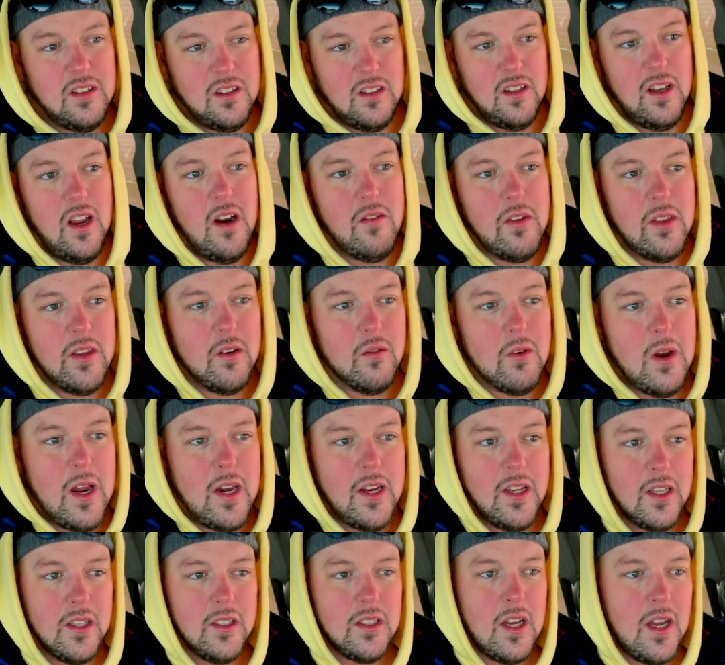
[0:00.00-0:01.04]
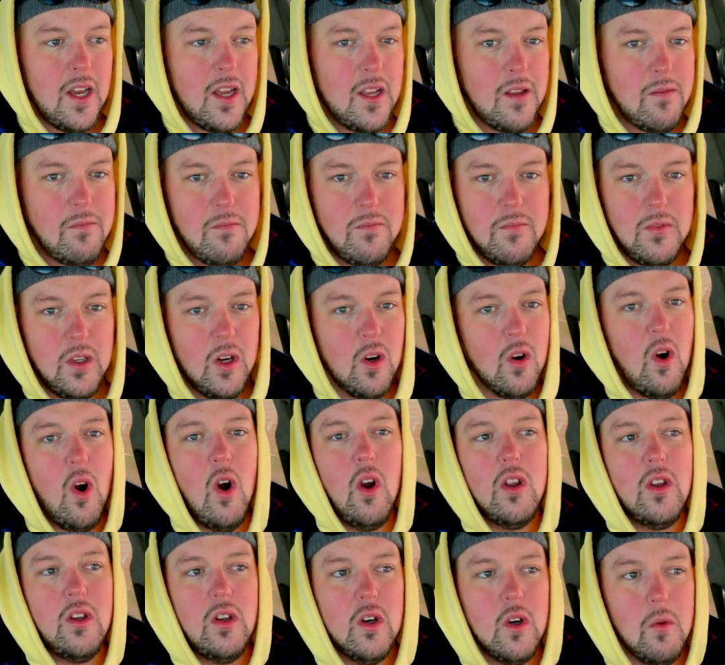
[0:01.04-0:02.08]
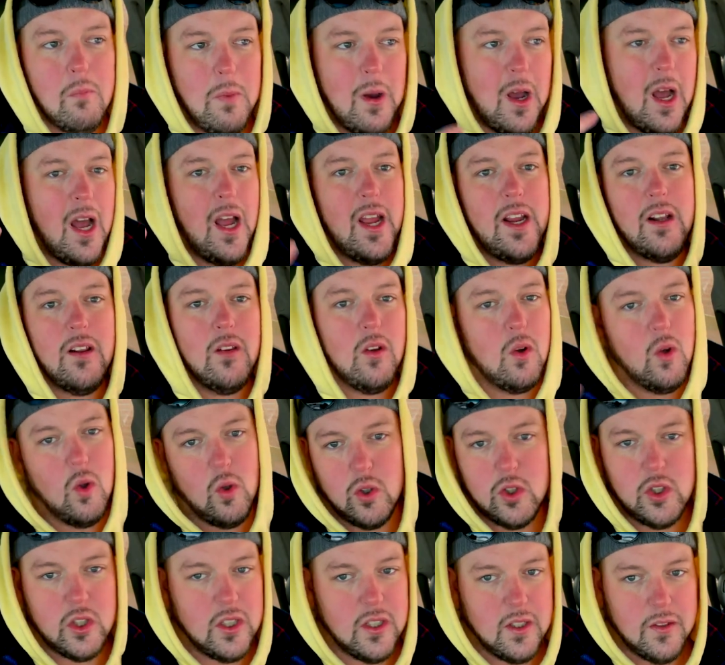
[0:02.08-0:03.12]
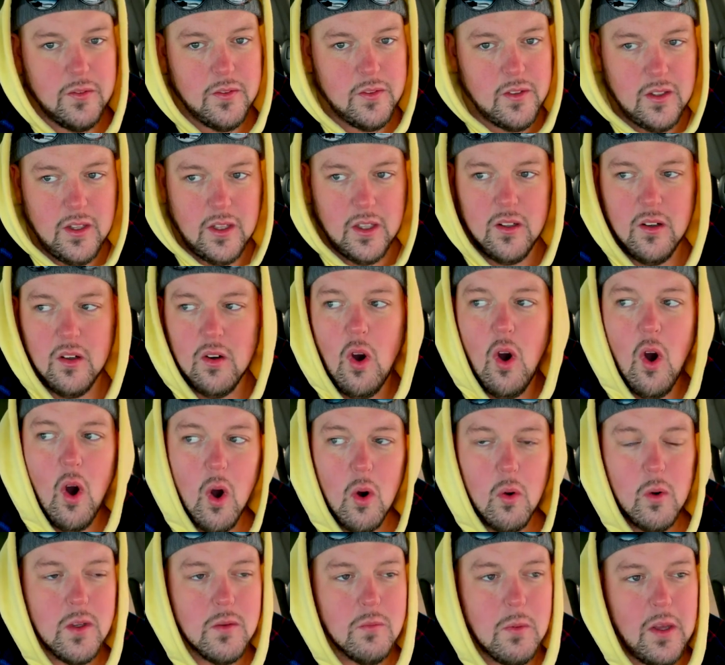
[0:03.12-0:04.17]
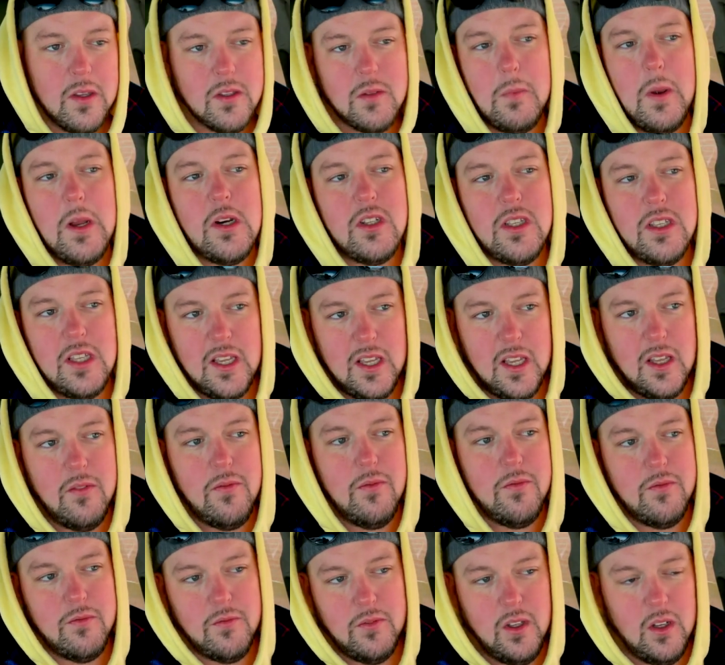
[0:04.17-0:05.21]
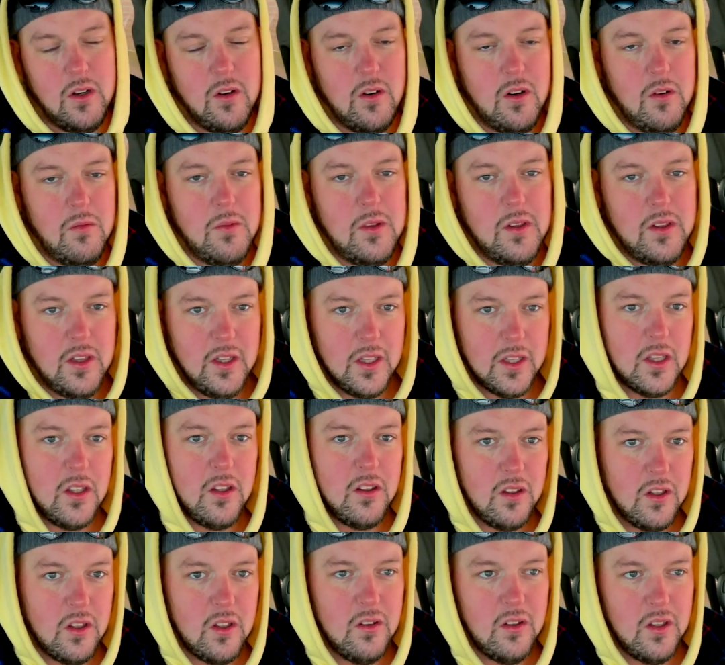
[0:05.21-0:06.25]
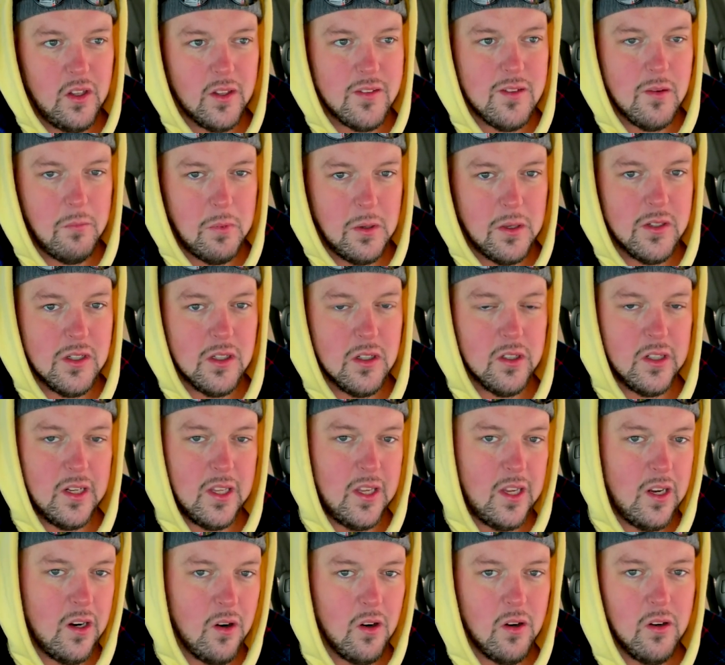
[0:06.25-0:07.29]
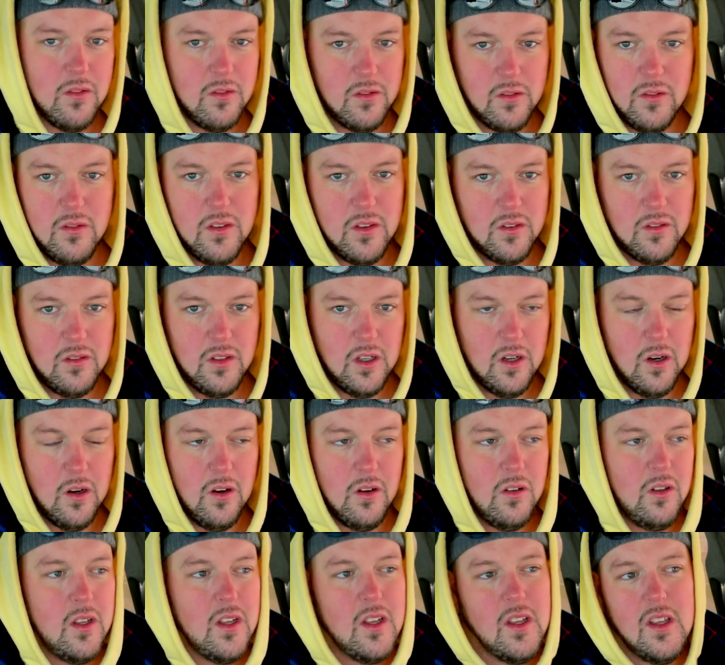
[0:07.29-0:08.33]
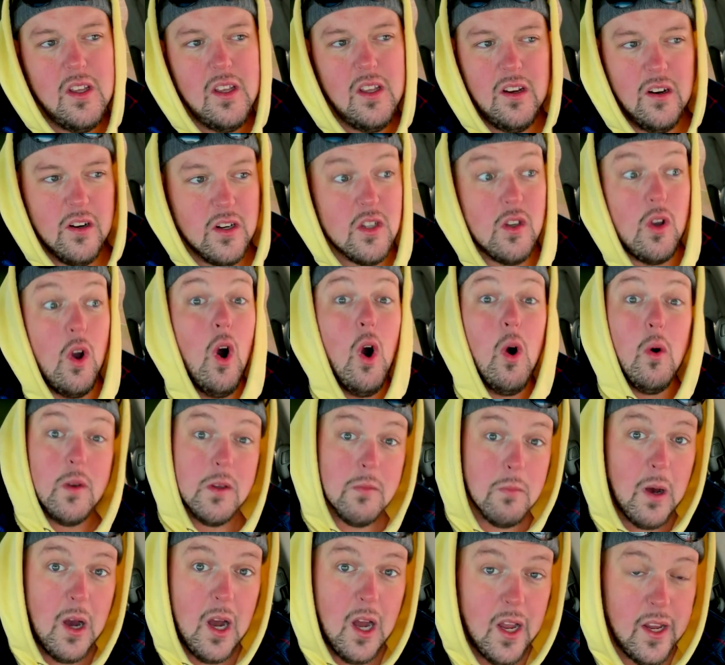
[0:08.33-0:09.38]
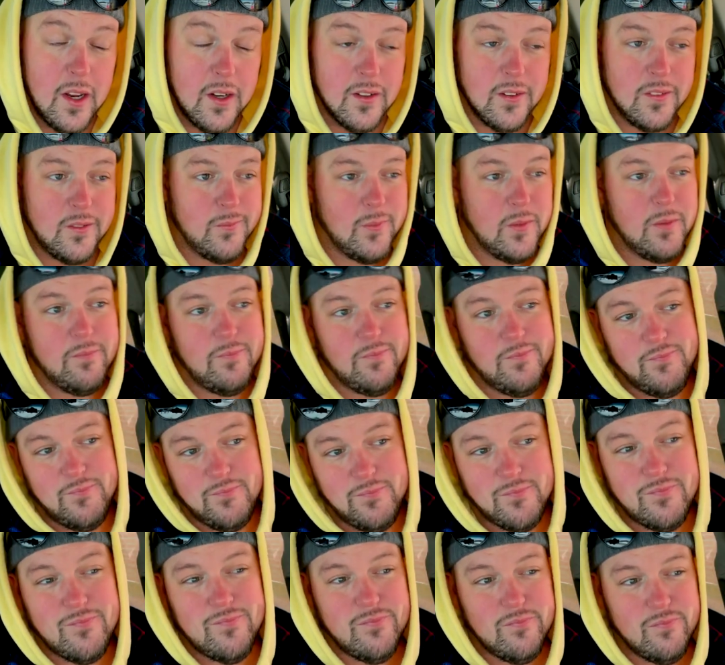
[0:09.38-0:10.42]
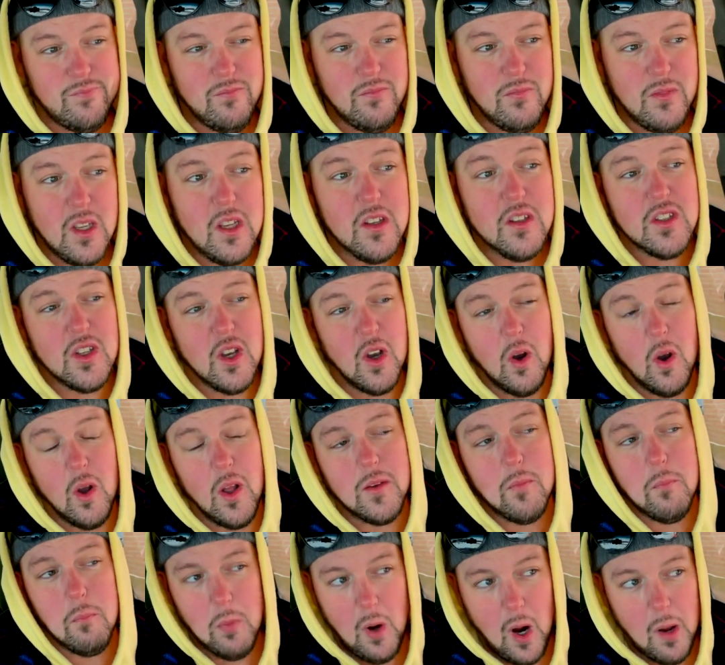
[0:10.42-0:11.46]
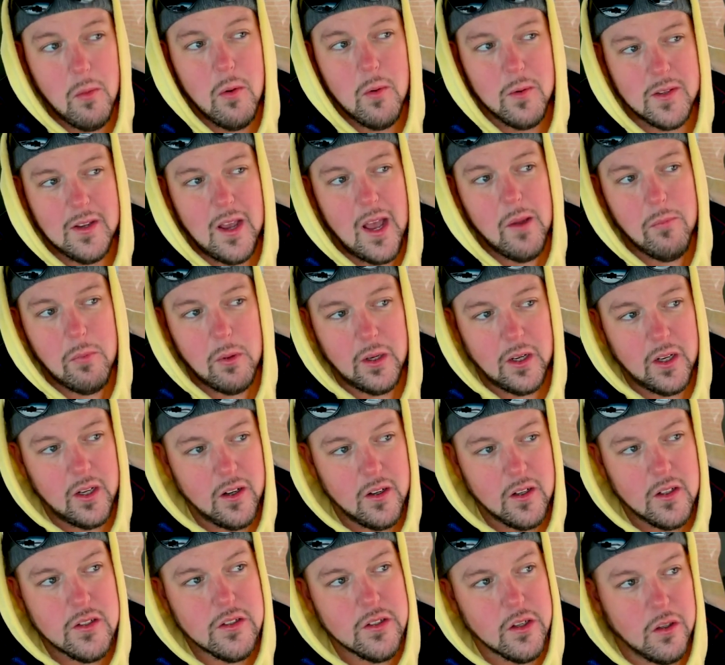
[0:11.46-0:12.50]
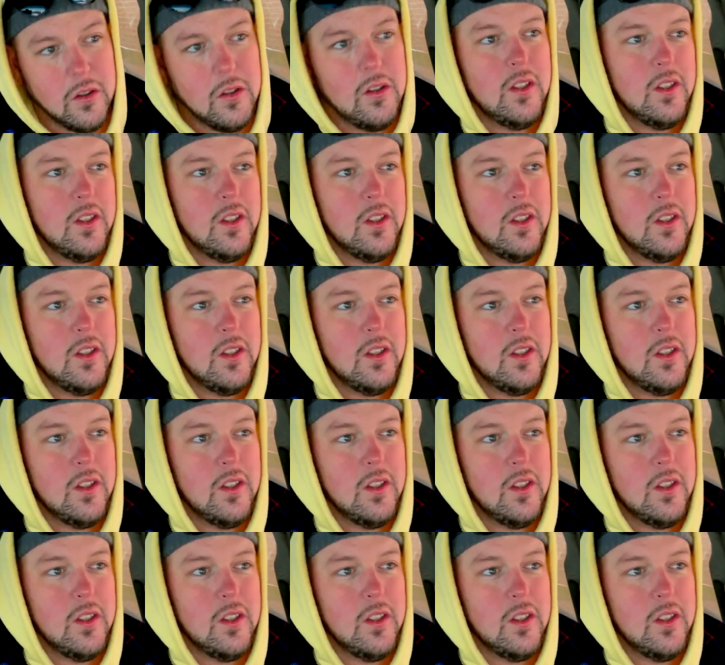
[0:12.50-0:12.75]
everything ready in time, you're you're behind the whole shift. Like you're always, but especially if you know, like it's a busier day or you know, you're just always behind. So that's probably what's happening here. So